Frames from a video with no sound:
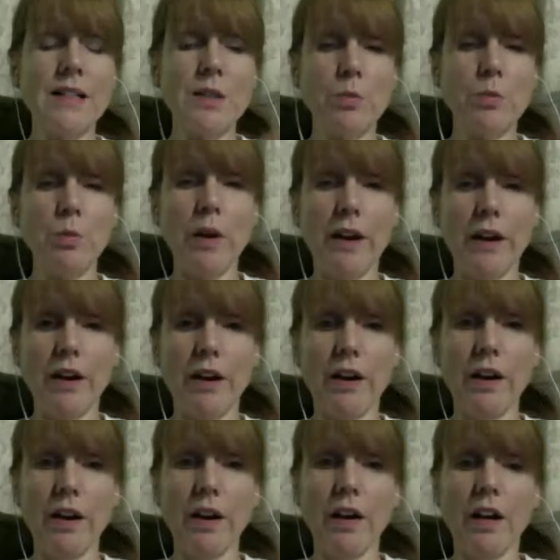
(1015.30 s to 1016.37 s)
where
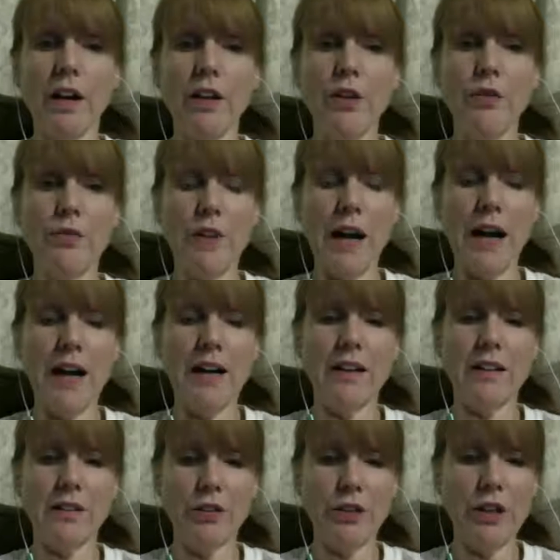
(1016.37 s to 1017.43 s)
you've got a
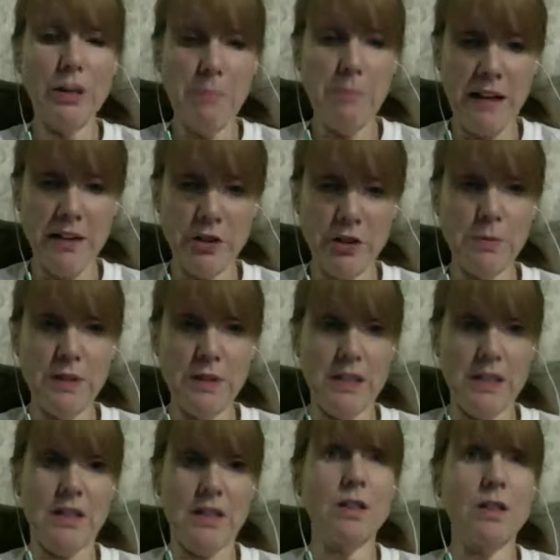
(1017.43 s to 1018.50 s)
learning management
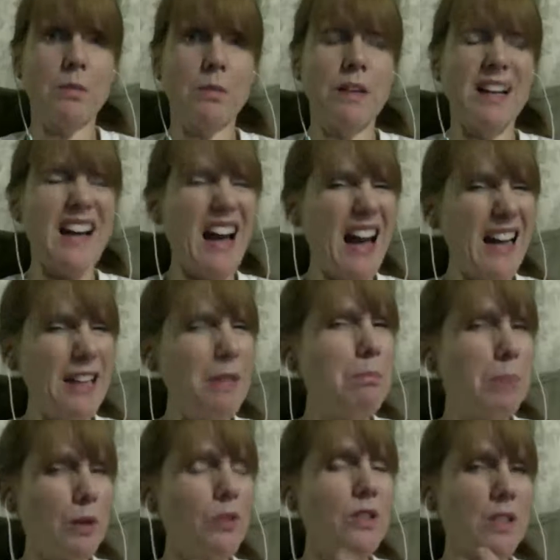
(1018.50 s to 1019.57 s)
system that kind of
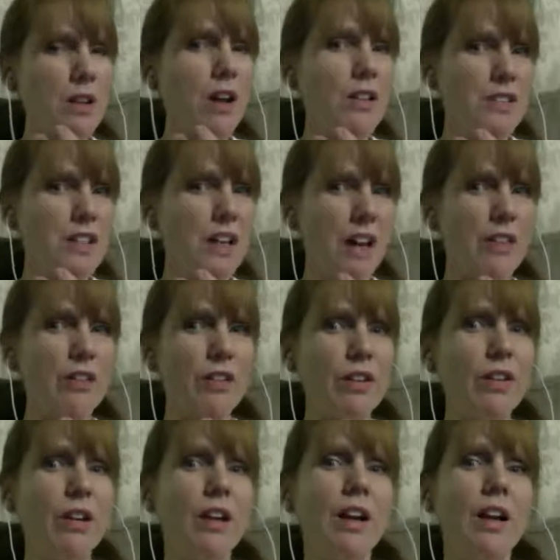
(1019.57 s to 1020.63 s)
builds it all together.
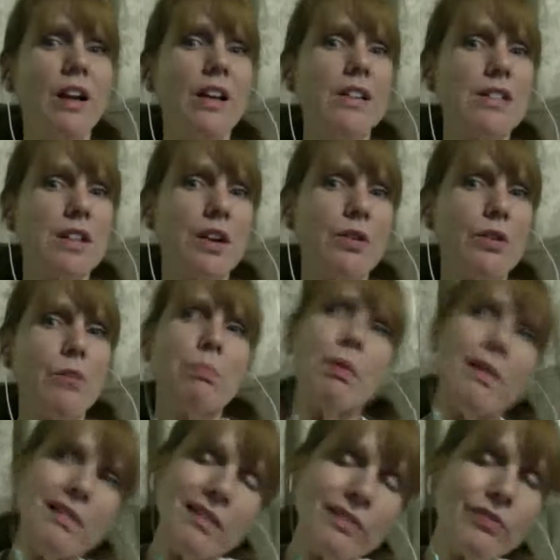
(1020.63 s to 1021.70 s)
So you're
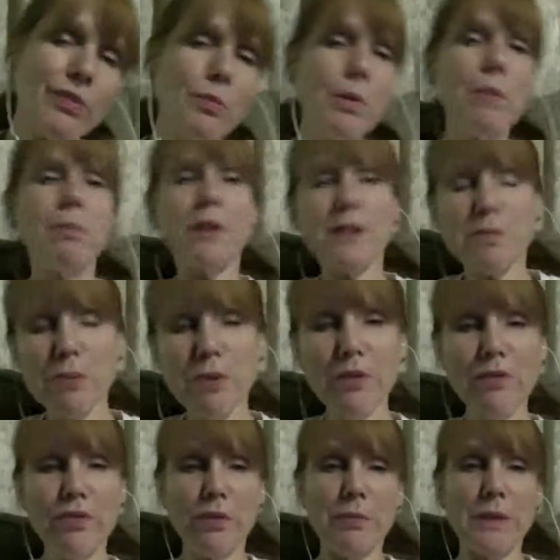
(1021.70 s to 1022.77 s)
pulling from one place, pulling
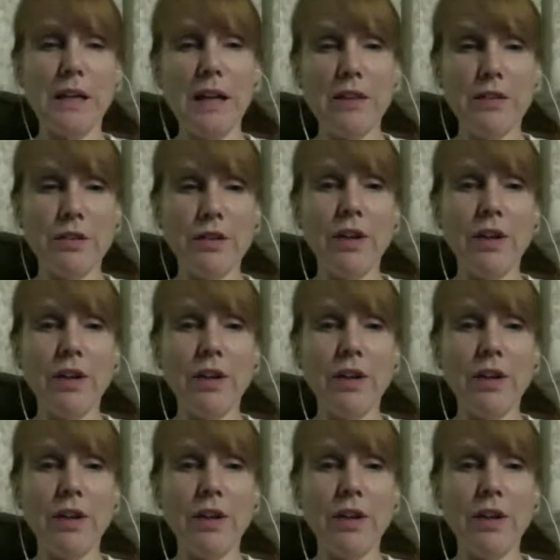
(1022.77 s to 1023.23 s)
from another.